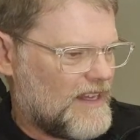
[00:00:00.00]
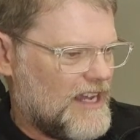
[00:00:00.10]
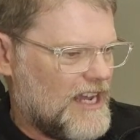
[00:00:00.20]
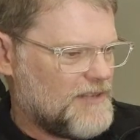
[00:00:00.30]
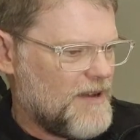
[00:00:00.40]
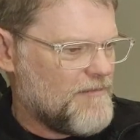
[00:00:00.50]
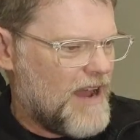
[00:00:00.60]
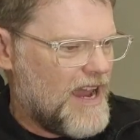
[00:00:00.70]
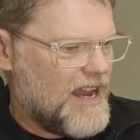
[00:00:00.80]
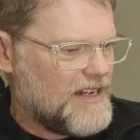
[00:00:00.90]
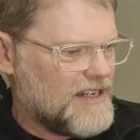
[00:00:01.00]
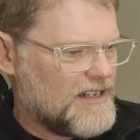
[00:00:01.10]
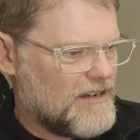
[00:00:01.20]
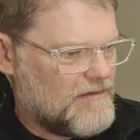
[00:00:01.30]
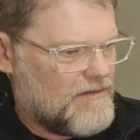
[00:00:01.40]
Has been made
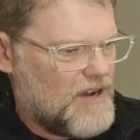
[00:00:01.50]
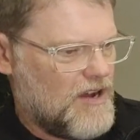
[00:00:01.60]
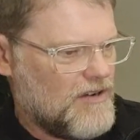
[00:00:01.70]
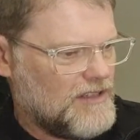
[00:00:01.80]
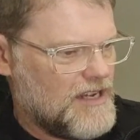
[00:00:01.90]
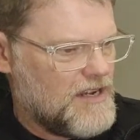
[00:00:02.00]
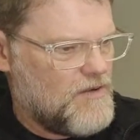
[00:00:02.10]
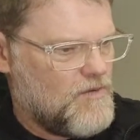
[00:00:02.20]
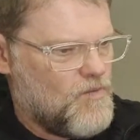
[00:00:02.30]
in only